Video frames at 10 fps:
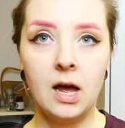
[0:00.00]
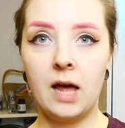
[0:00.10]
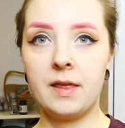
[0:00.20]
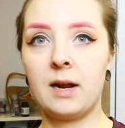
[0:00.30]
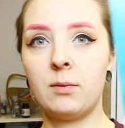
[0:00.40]

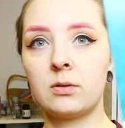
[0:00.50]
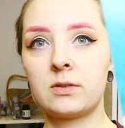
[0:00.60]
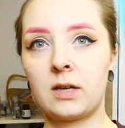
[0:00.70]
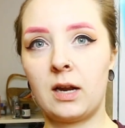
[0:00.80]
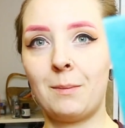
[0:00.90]
And then I'm
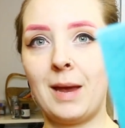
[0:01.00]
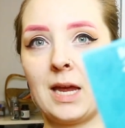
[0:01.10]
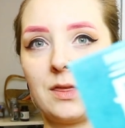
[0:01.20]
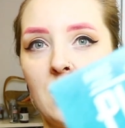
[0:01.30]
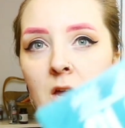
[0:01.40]
also going to
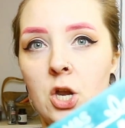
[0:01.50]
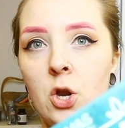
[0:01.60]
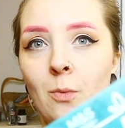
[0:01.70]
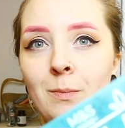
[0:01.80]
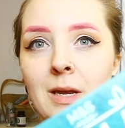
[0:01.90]
make the
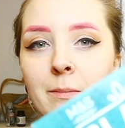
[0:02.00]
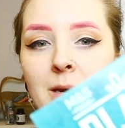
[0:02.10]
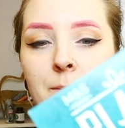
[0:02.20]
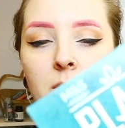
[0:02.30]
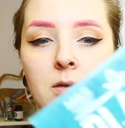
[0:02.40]
no meat
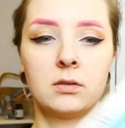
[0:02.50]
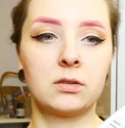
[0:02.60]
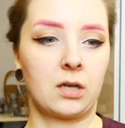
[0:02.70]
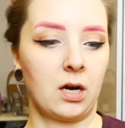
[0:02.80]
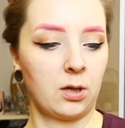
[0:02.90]

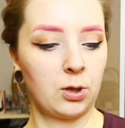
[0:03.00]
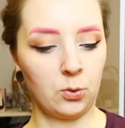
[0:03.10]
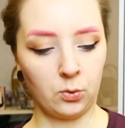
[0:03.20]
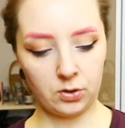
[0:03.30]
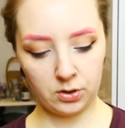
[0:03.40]
meatballs. I kind of
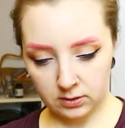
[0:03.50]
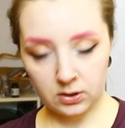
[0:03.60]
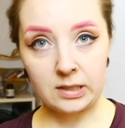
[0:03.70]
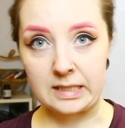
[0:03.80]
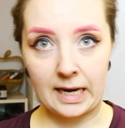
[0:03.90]
thought it's a
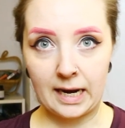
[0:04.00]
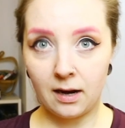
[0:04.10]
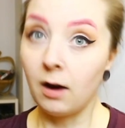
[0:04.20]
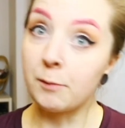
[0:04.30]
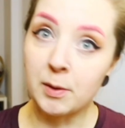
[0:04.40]
good
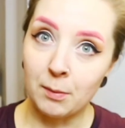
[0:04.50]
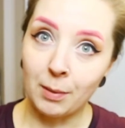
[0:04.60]
day of meat